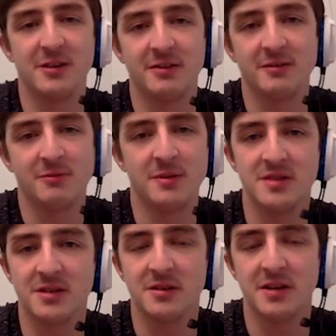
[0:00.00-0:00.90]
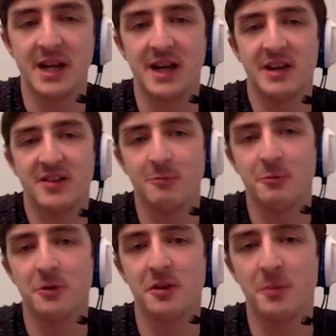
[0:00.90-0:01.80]
and Whimsicott in a line is that
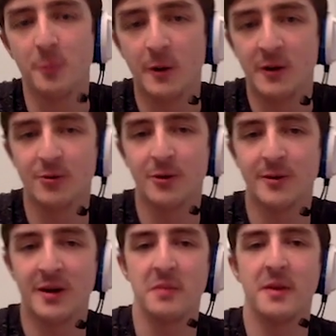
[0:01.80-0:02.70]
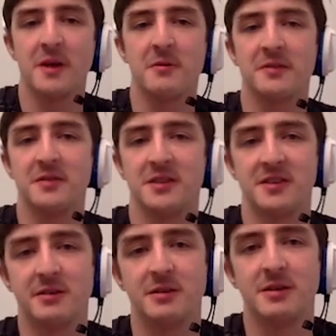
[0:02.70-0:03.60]
one of them will draw out the Marowak for the
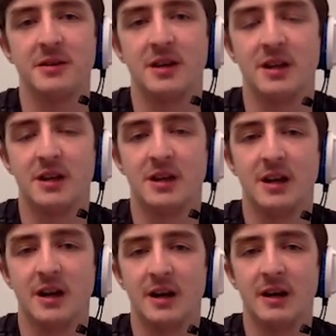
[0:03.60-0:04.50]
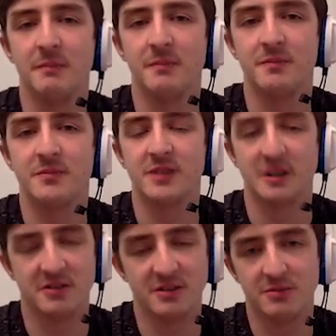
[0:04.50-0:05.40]
other, you
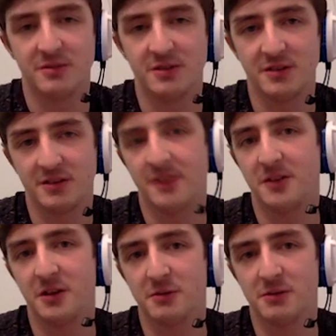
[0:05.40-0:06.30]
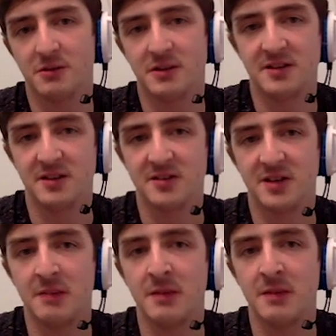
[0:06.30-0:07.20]
know, to give the other an easier
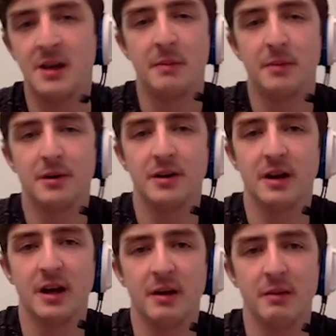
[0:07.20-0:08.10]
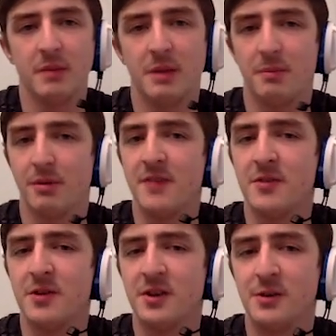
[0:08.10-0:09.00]
time. But Brave
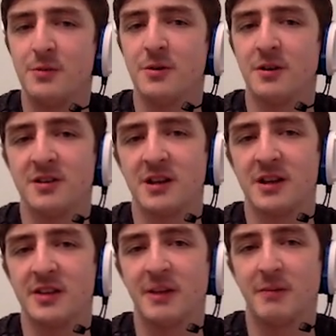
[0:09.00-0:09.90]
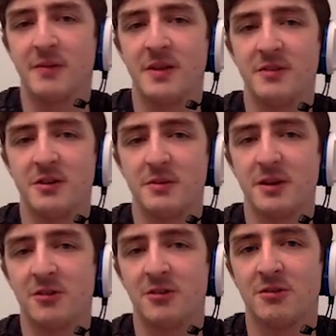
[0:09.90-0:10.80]
going Dugong as the lead there with them too,
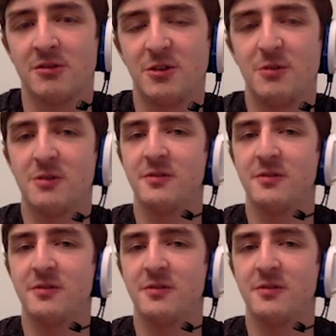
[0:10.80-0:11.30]
because Dugong